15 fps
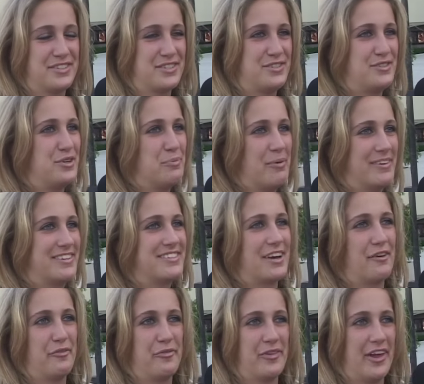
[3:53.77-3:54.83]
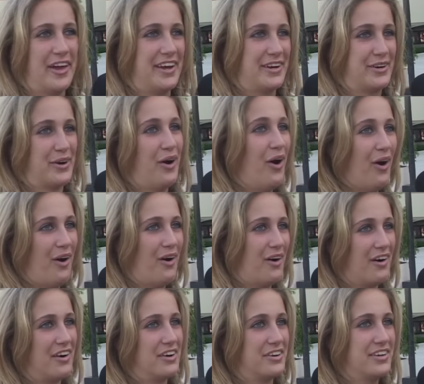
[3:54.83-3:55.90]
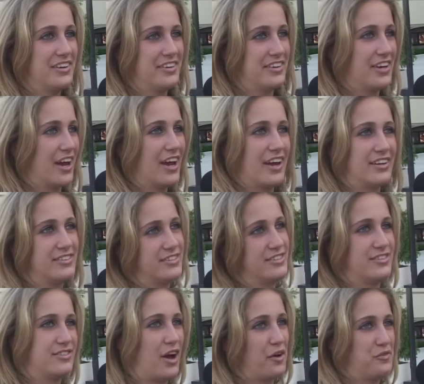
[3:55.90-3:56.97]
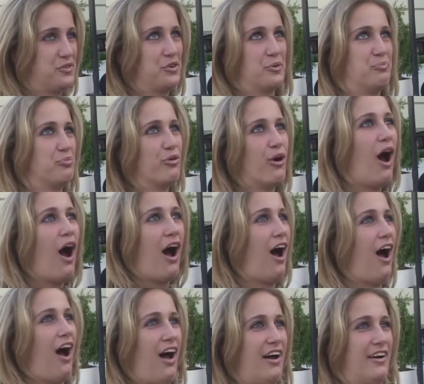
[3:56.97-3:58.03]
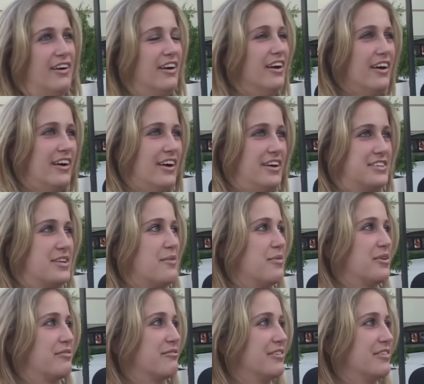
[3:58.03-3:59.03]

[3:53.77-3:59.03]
Just stupid stuff like, oh, Kate stubs her bra, something